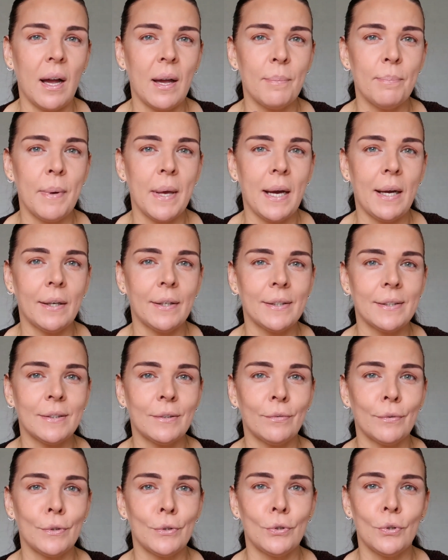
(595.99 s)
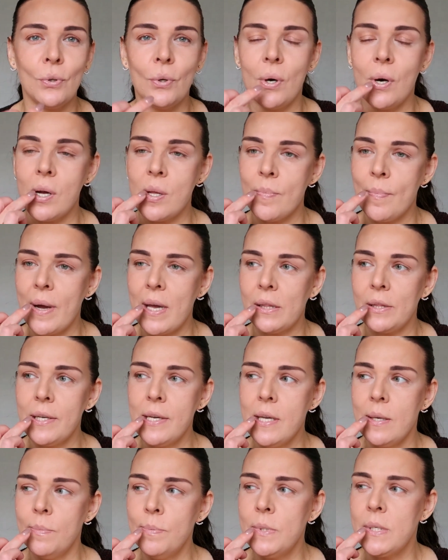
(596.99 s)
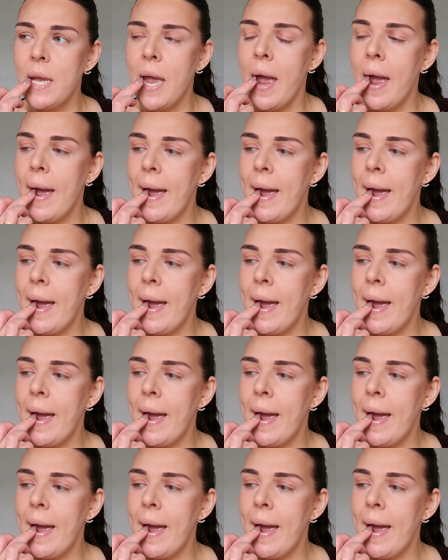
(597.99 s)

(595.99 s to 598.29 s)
I'll be honest with you, on my lips.